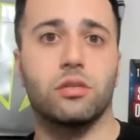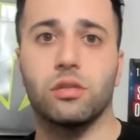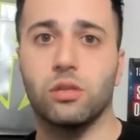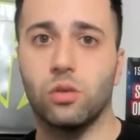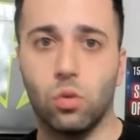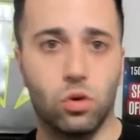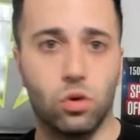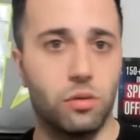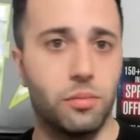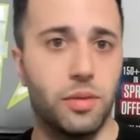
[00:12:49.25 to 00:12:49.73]
to the
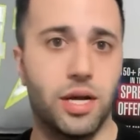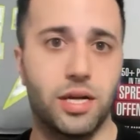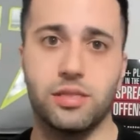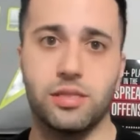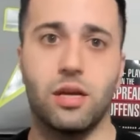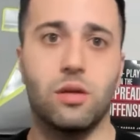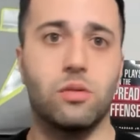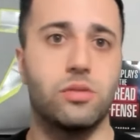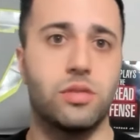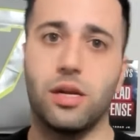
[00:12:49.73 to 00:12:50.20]
quarterbacks
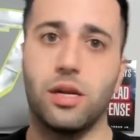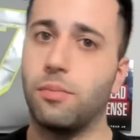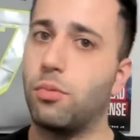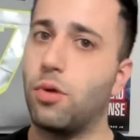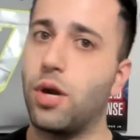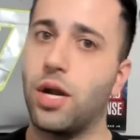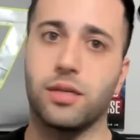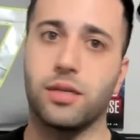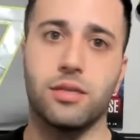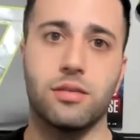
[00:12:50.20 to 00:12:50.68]
outside of
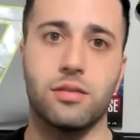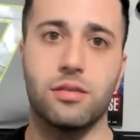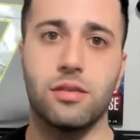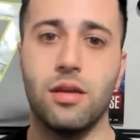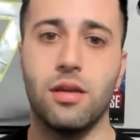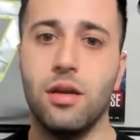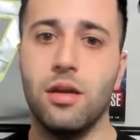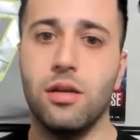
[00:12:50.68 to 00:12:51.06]
practice.